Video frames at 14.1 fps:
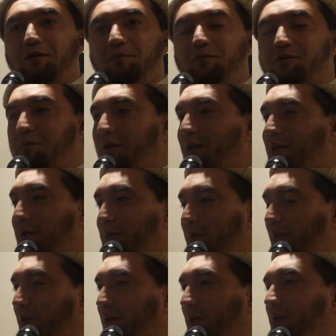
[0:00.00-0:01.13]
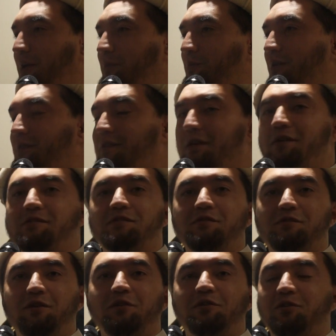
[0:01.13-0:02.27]
Bismillah ar-Rahman ar-Rahim contains the
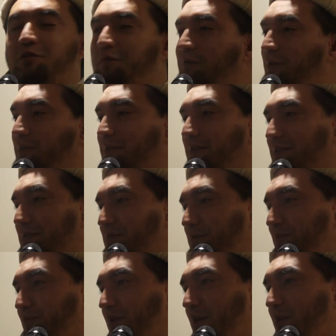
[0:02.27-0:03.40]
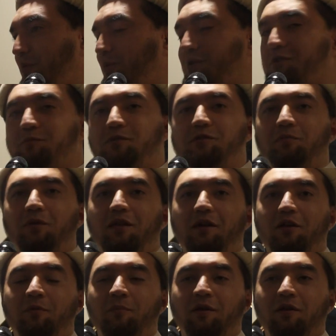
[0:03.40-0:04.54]
secret of all things. What is
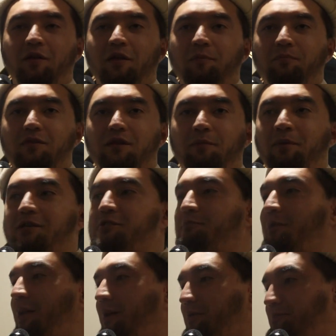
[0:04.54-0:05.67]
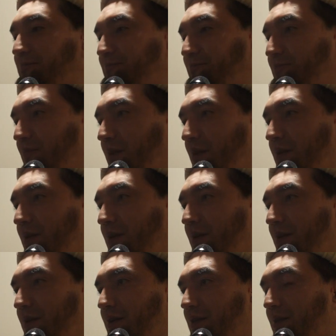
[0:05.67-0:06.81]
Bismillah ar-Rahman ar-Rahim? The Basmala.
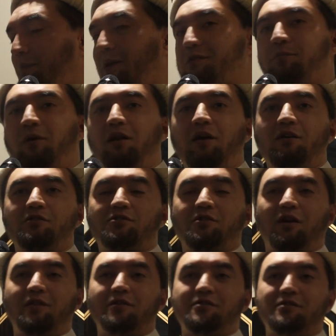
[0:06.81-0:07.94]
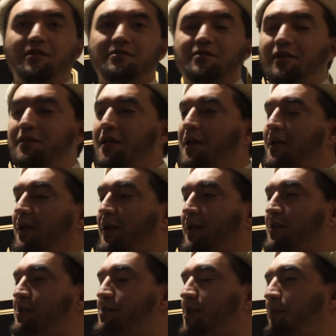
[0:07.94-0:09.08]
The Basmala, our scholars, they said, it
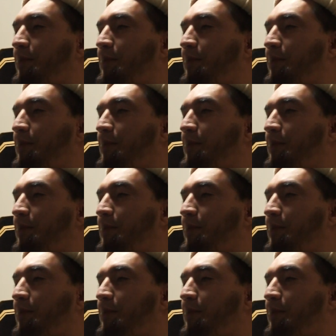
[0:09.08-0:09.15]
is the